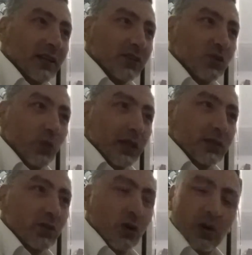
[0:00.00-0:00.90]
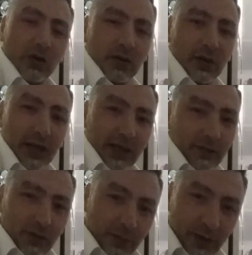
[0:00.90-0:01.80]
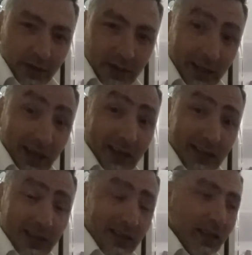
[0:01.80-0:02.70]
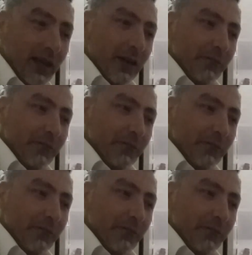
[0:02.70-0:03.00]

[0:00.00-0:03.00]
sweets, or like if you're American candy,